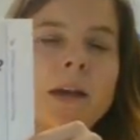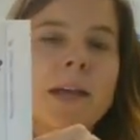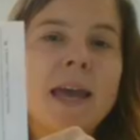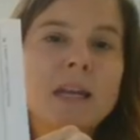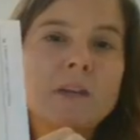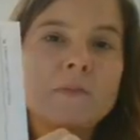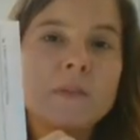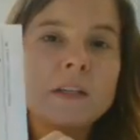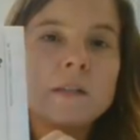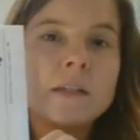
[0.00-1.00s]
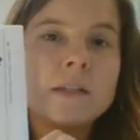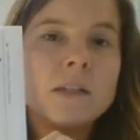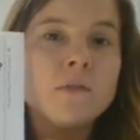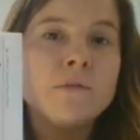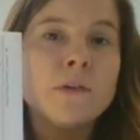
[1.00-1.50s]
Again, if this is
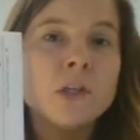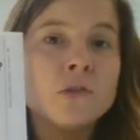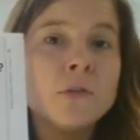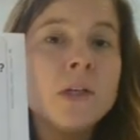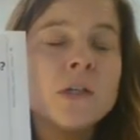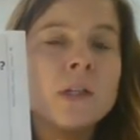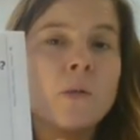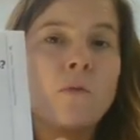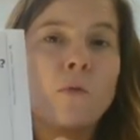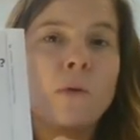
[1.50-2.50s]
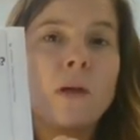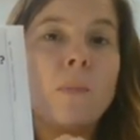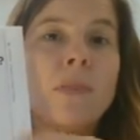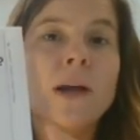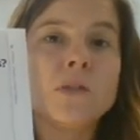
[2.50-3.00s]
at a frustration level for
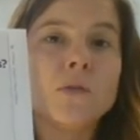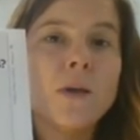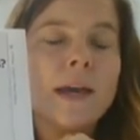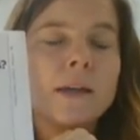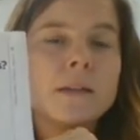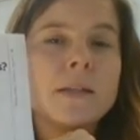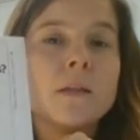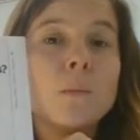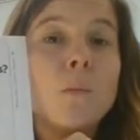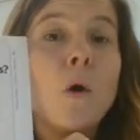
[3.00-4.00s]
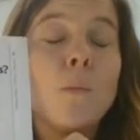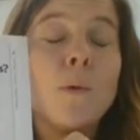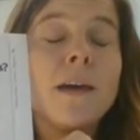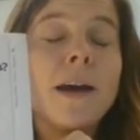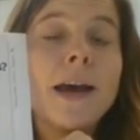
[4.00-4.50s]
them, that's okay. I sent them home
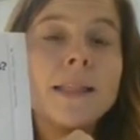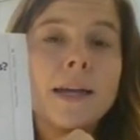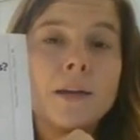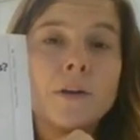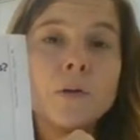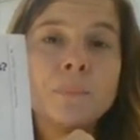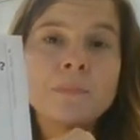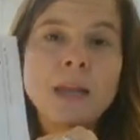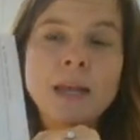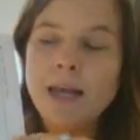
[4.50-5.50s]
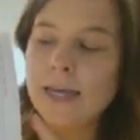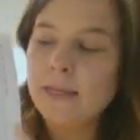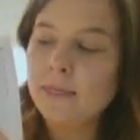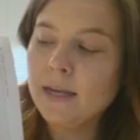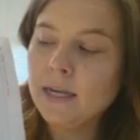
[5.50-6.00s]
with a highlighter,
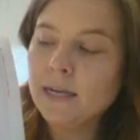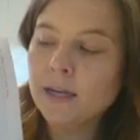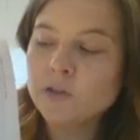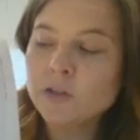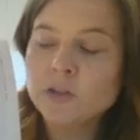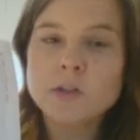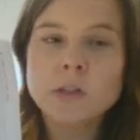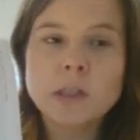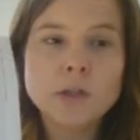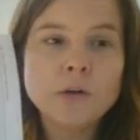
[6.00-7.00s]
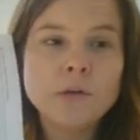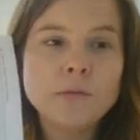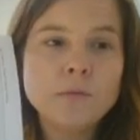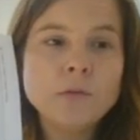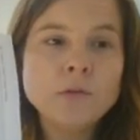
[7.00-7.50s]
and they can actually just look
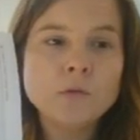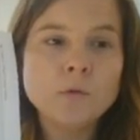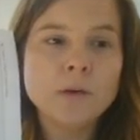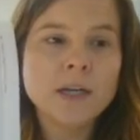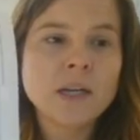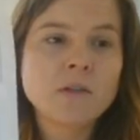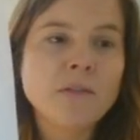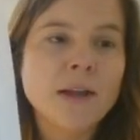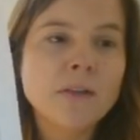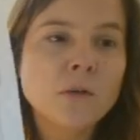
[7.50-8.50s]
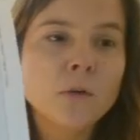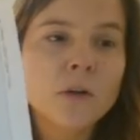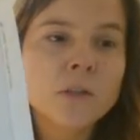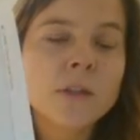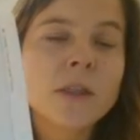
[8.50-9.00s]
through the story and find the
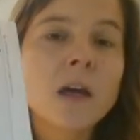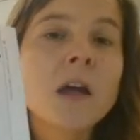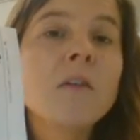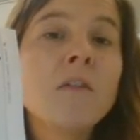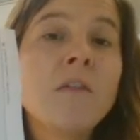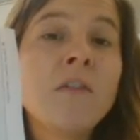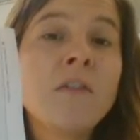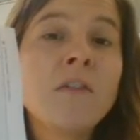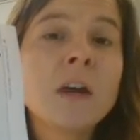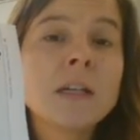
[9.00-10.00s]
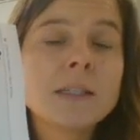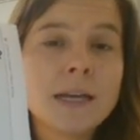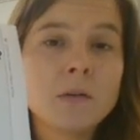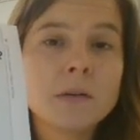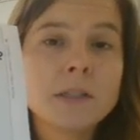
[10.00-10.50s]
words with the
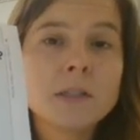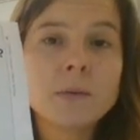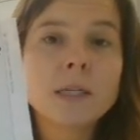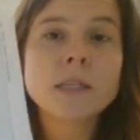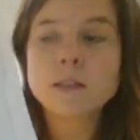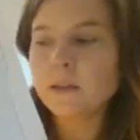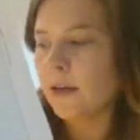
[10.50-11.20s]
sound. This week is the